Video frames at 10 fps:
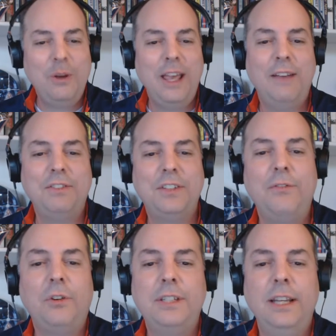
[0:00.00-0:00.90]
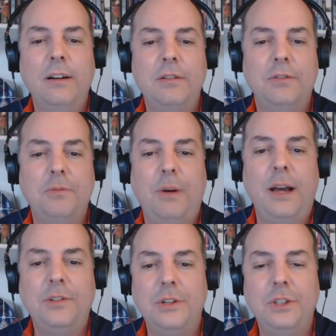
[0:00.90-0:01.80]
we have several tiers of
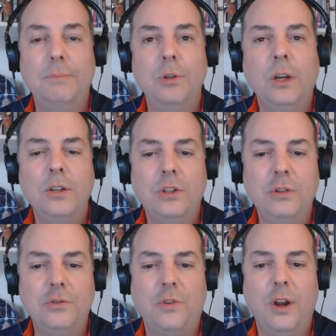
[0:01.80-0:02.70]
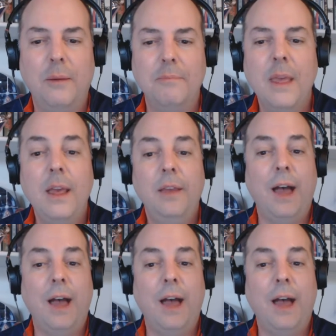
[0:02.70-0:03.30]
sponsorship you can choose from.